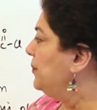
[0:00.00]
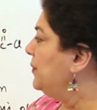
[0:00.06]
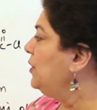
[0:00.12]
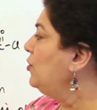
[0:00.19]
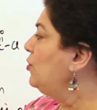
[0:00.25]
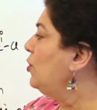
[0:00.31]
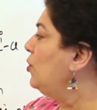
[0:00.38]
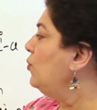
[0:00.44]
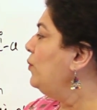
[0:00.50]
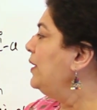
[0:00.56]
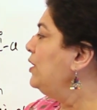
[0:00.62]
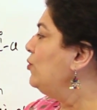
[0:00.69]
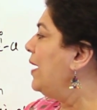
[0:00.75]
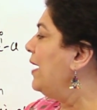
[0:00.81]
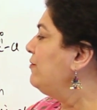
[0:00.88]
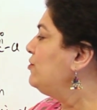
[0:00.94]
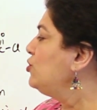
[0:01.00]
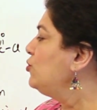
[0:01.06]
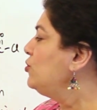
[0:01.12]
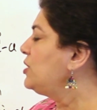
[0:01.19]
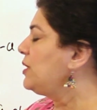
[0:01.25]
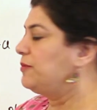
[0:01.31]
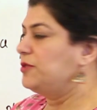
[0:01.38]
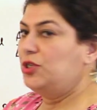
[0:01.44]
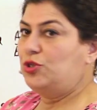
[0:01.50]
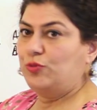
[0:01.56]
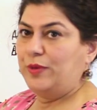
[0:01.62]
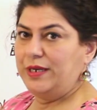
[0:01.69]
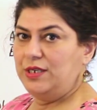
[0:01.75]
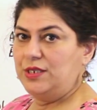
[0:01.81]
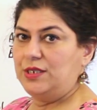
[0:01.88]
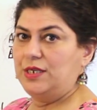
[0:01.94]
You know, when you have two
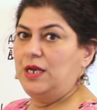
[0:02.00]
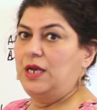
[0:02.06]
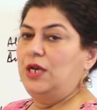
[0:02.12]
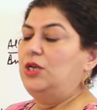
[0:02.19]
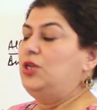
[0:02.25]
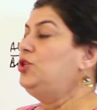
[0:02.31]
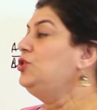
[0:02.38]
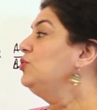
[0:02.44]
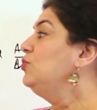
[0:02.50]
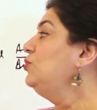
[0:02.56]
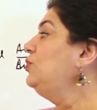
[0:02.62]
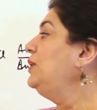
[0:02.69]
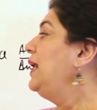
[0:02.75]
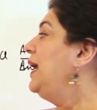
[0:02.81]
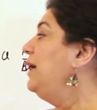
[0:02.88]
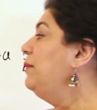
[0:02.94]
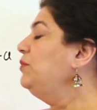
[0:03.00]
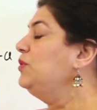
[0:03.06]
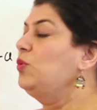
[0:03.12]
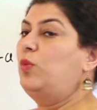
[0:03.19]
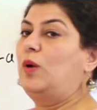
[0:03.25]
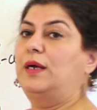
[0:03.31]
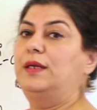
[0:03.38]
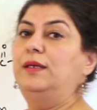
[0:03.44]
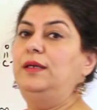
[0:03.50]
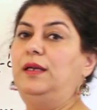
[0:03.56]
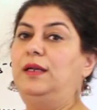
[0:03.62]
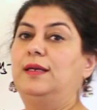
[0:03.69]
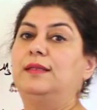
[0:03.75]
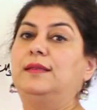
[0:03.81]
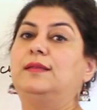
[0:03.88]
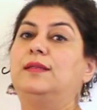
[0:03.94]
substituents, you name the one
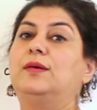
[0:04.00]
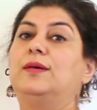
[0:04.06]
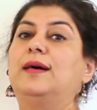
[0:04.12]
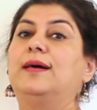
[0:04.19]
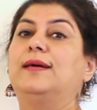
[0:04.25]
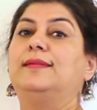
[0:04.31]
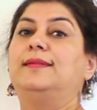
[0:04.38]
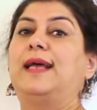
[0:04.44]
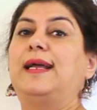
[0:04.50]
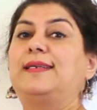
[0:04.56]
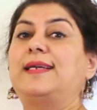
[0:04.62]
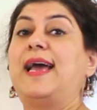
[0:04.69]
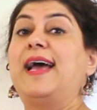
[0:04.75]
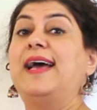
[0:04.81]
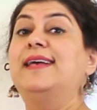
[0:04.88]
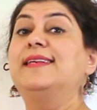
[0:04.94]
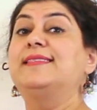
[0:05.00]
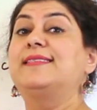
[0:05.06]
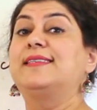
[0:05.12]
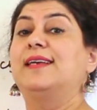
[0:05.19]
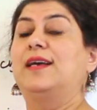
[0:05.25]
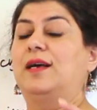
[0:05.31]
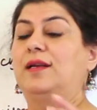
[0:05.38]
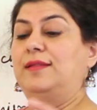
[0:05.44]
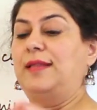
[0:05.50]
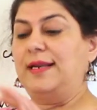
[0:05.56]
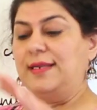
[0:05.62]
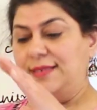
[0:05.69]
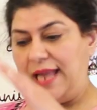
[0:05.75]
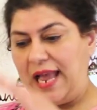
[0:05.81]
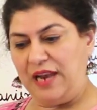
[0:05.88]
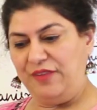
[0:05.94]
that is
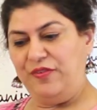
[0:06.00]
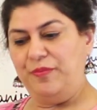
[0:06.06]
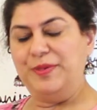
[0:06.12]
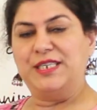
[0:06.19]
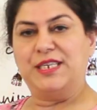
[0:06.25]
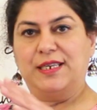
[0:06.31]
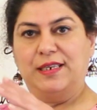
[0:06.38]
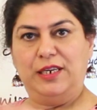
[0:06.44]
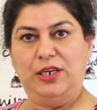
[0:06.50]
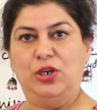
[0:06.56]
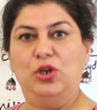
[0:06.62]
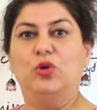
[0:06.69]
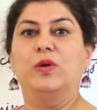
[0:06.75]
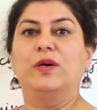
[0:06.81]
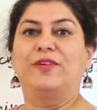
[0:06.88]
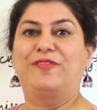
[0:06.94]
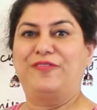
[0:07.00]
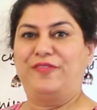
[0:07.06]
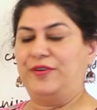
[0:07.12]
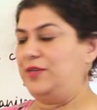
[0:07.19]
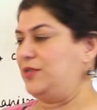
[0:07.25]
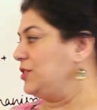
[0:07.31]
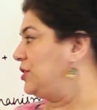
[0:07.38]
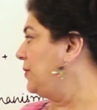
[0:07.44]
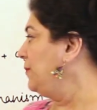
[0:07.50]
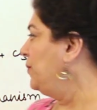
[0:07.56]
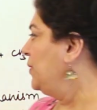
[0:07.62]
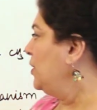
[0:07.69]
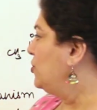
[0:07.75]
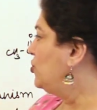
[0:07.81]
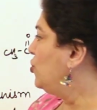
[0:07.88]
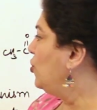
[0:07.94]
alphabetically lower first.
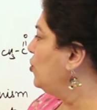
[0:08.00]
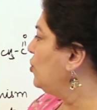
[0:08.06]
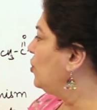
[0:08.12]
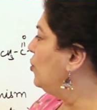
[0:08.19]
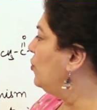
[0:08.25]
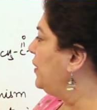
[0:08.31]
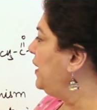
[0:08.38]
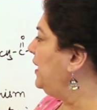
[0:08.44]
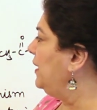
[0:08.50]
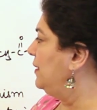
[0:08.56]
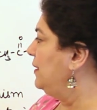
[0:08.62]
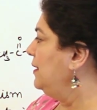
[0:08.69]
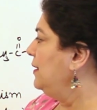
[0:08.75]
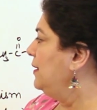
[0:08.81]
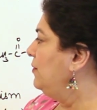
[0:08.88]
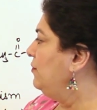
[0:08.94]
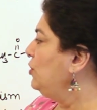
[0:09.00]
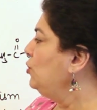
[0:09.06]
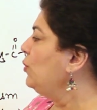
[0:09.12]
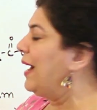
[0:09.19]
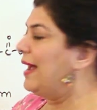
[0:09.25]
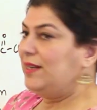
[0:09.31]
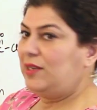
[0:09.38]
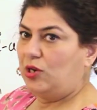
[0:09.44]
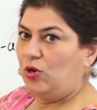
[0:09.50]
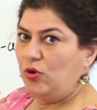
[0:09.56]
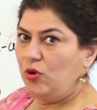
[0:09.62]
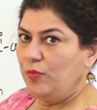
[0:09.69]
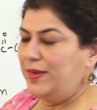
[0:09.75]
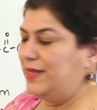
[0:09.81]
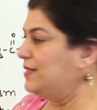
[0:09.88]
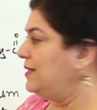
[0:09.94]
So chlorine, you had
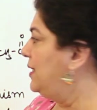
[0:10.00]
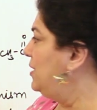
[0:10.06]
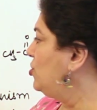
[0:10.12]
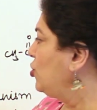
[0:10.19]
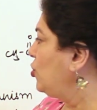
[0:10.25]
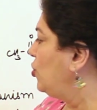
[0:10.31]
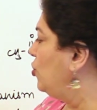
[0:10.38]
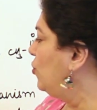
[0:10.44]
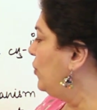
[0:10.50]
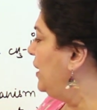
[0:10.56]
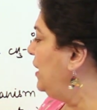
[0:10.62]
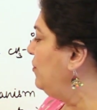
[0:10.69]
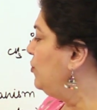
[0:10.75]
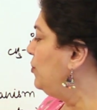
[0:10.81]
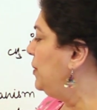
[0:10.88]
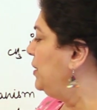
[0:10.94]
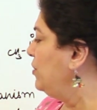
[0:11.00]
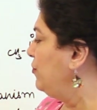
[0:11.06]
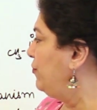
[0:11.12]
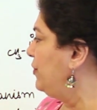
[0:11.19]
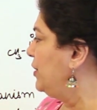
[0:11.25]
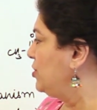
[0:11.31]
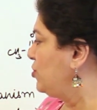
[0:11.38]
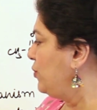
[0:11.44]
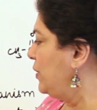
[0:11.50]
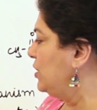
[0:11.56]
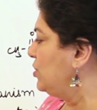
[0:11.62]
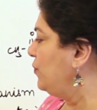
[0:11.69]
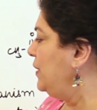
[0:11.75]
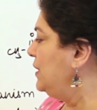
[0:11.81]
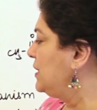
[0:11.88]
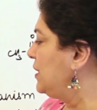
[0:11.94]
chlorobenzene, so chlorine would be the first one.
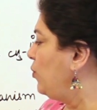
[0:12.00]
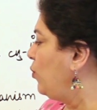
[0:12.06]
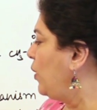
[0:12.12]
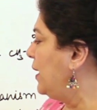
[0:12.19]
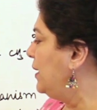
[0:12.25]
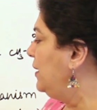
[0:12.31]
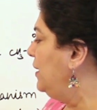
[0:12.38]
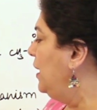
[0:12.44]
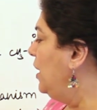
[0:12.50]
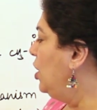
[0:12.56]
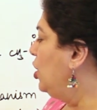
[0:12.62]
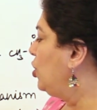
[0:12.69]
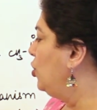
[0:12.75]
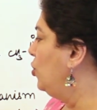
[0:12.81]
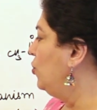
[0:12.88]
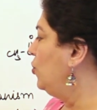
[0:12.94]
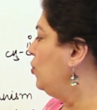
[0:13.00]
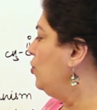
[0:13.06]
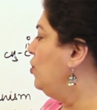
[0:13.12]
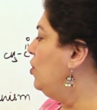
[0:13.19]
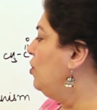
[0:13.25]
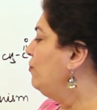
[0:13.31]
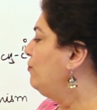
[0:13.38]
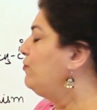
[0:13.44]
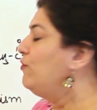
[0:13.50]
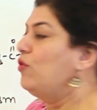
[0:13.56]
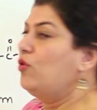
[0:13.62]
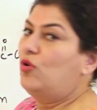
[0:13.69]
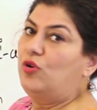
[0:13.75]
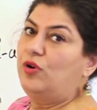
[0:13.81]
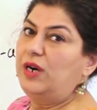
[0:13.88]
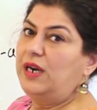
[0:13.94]
So we'll say
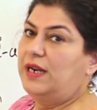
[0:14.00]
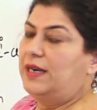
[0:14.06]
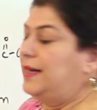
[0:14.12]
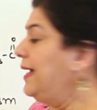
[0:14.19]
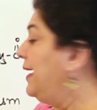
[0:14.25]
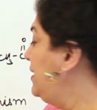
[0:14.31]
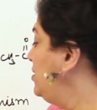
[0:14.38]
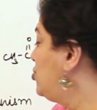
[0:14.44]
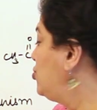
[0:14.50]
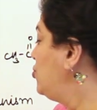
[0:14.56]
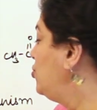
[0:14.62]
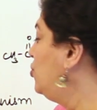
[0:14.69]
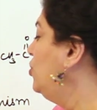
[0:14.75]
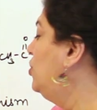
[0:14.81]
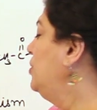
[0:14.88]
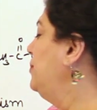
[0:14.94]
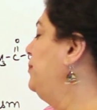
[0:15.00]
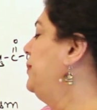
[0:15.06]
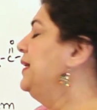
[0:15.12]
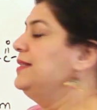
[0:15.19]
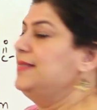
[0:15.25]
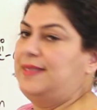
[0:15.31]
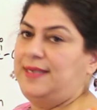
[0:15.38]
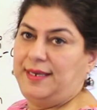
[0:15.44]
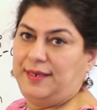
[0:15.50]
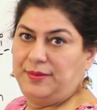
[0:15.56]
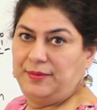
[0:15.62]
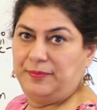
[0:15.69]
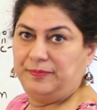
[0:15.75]
1,4-nitrobenzene.